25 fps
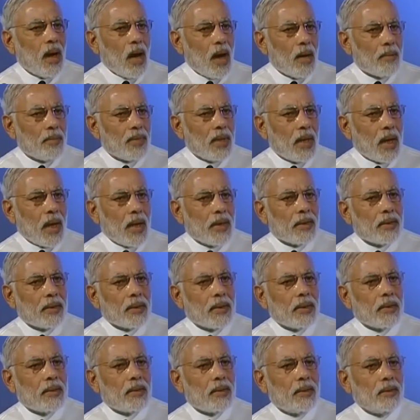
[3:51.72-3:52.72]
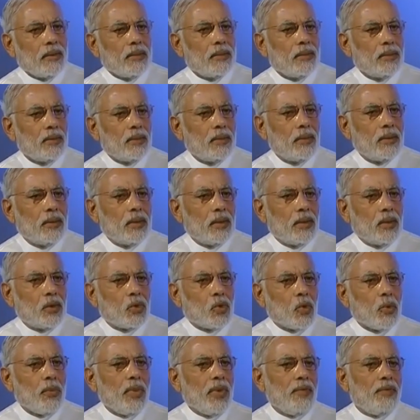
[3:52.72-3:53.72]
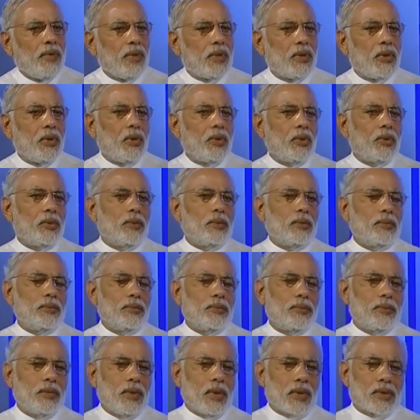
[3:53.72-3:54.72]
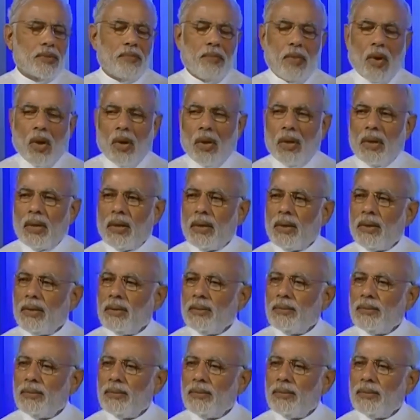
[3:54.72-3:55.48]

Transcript: I'm delighted to be with you this morning.